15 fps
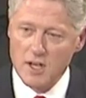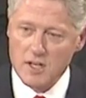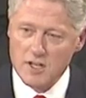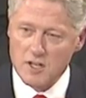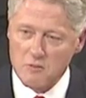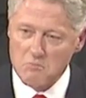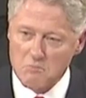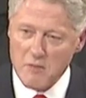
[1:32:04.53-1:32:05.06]

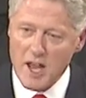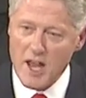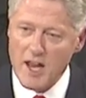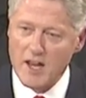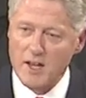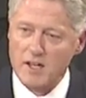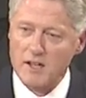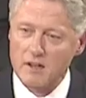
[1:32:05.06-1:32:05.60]
to
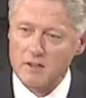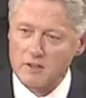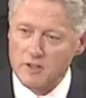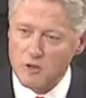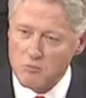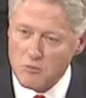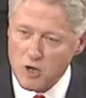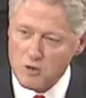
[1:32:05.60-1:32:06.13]
make
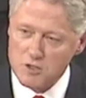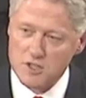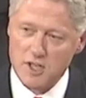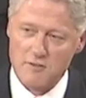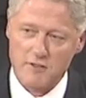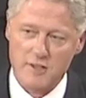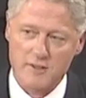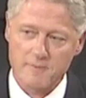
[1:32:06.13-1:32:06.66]
the most of it.